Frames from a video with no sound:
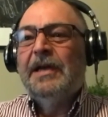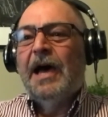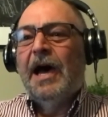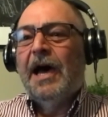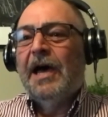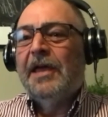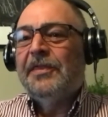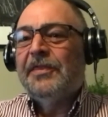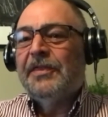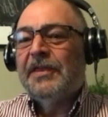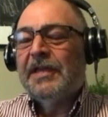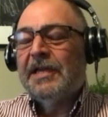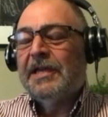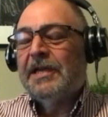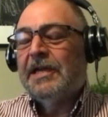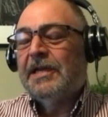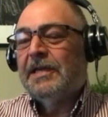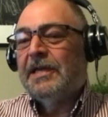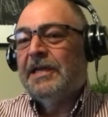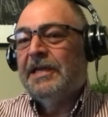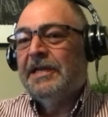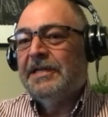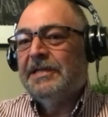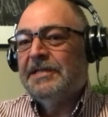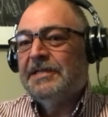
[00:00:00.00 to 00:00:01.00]
I think
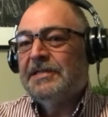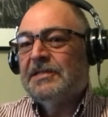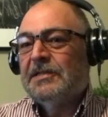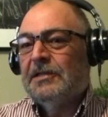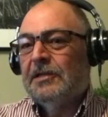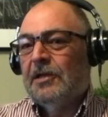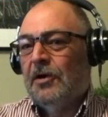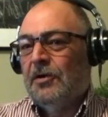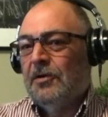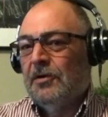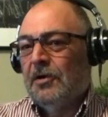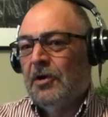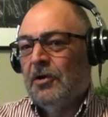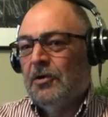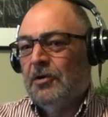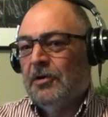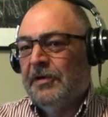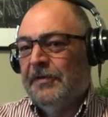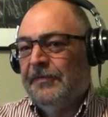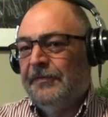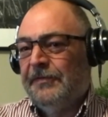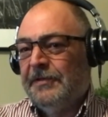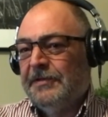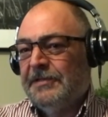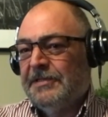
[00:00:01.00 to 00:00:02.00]
his logo,
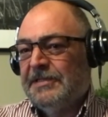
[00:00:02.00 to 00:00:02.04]
if you